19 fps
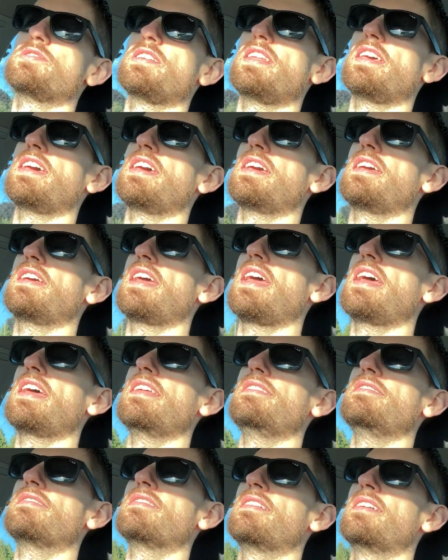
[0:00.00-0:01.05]
a day.
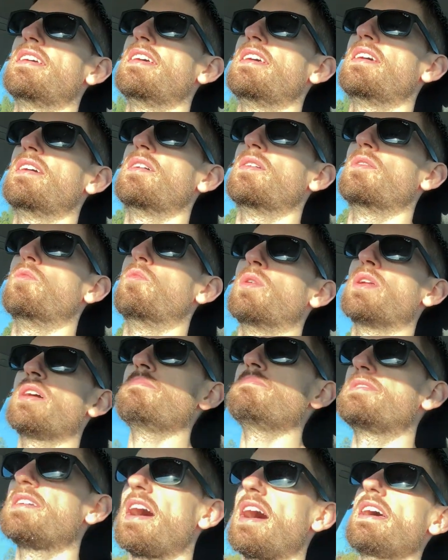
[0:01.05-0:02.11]
And when
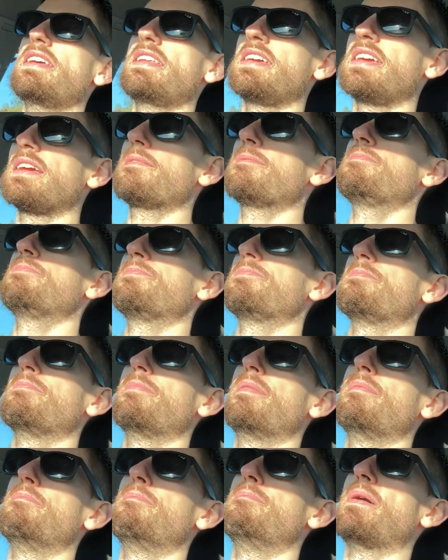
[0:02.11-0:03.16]
I'm dieting,
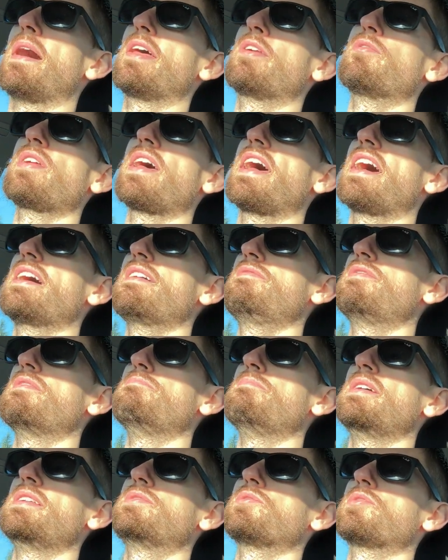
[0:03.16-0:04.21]
I don't have the
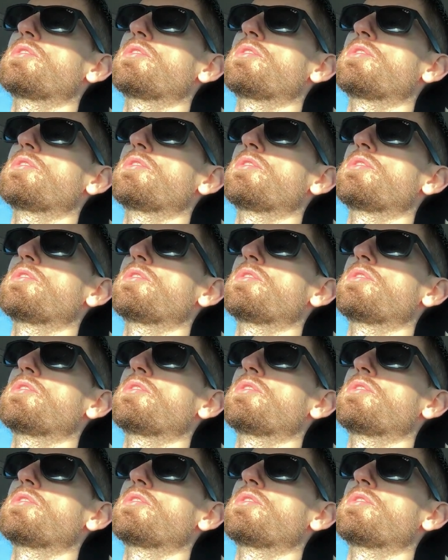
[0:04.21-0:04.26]
mental